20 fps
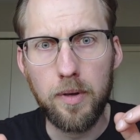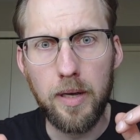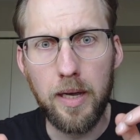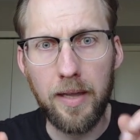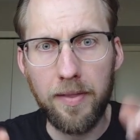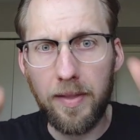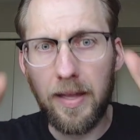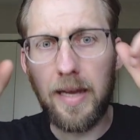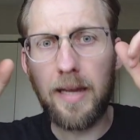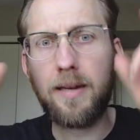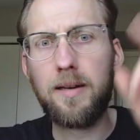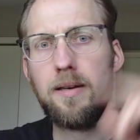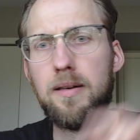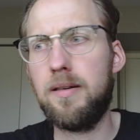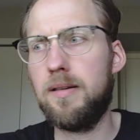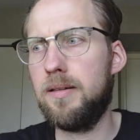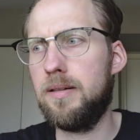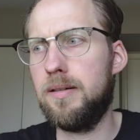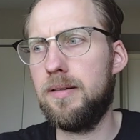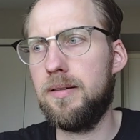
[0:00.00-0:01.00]
And that
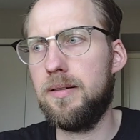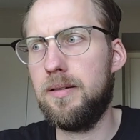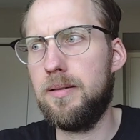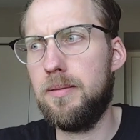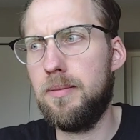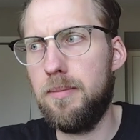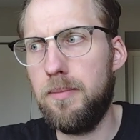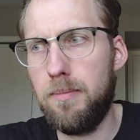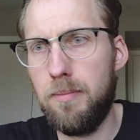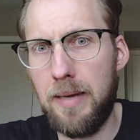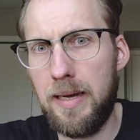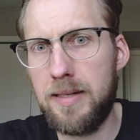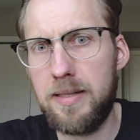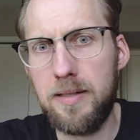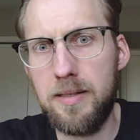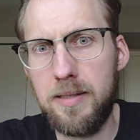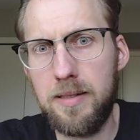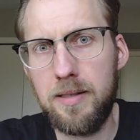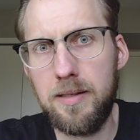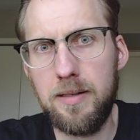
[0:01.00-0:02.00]

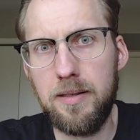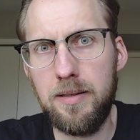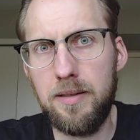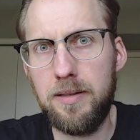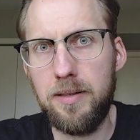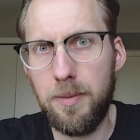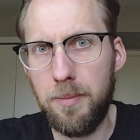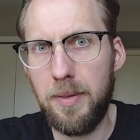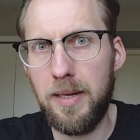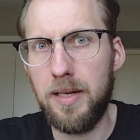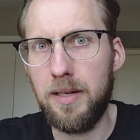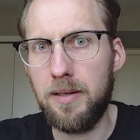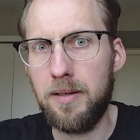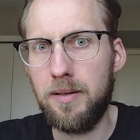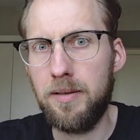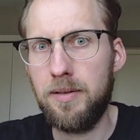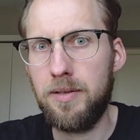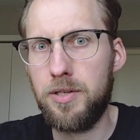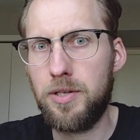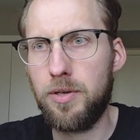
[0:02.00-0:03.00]
matters to me.
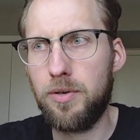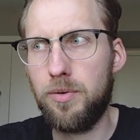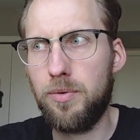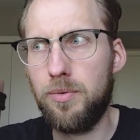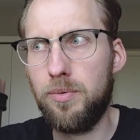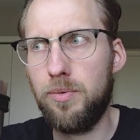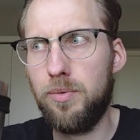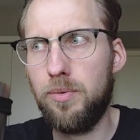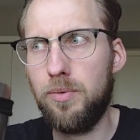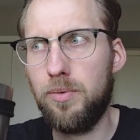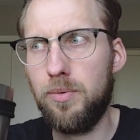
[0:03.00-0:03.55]
So